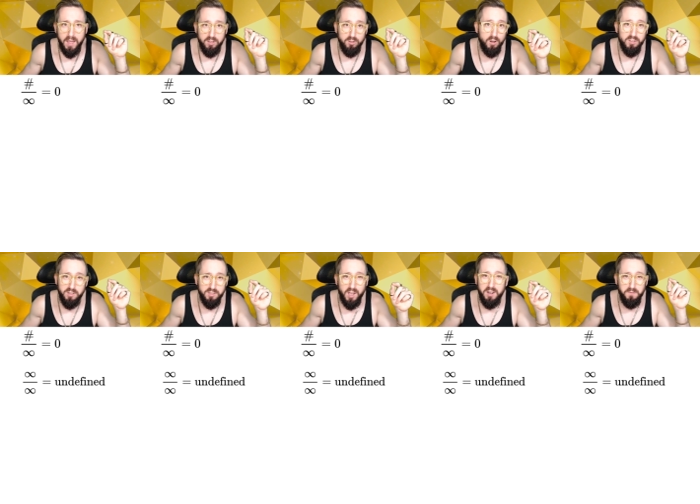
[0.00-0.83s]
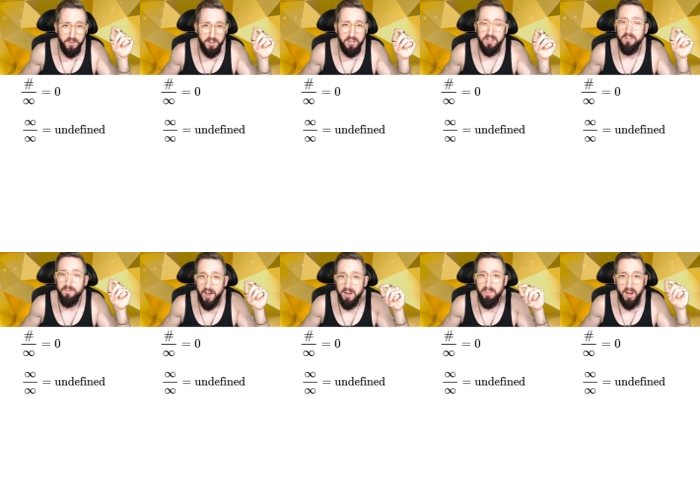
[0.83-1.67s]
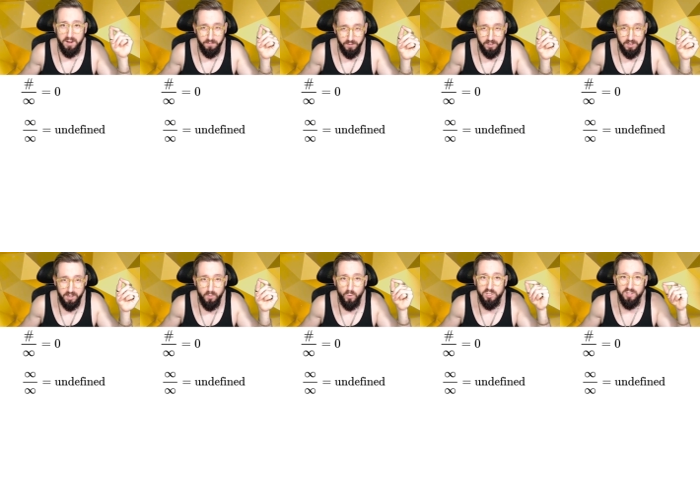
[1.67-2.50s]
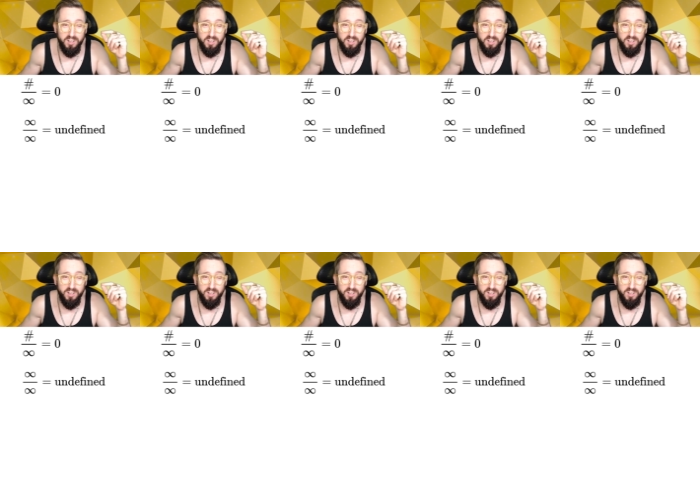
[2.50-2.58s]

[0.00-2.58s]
as long as it's not infinity divided by infinity, which is